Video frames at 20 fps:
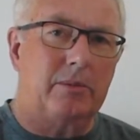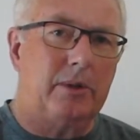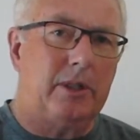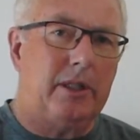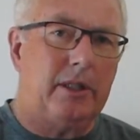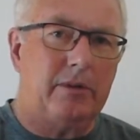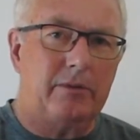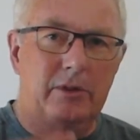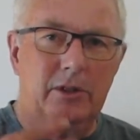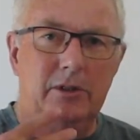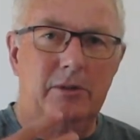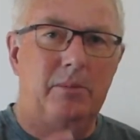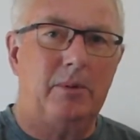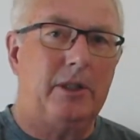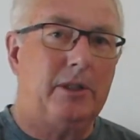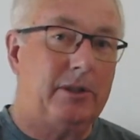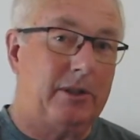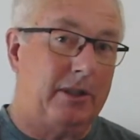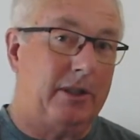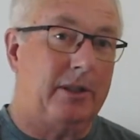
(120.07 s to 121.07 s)
we have this
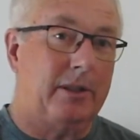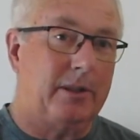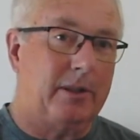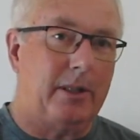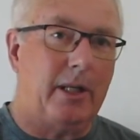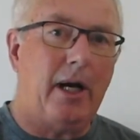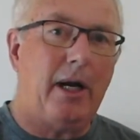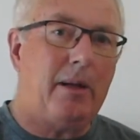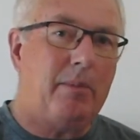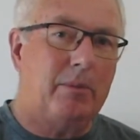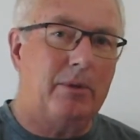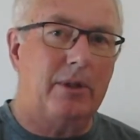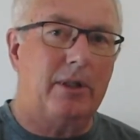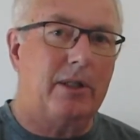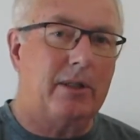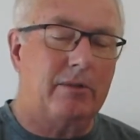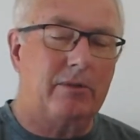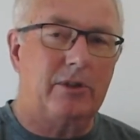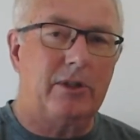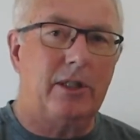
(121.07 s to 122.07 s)
basic
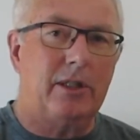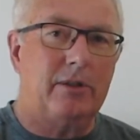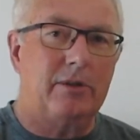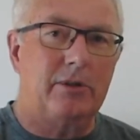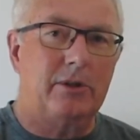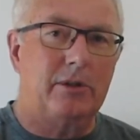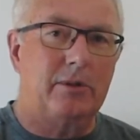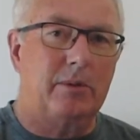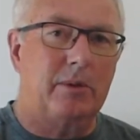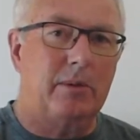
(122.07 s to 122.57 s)
library of sounds that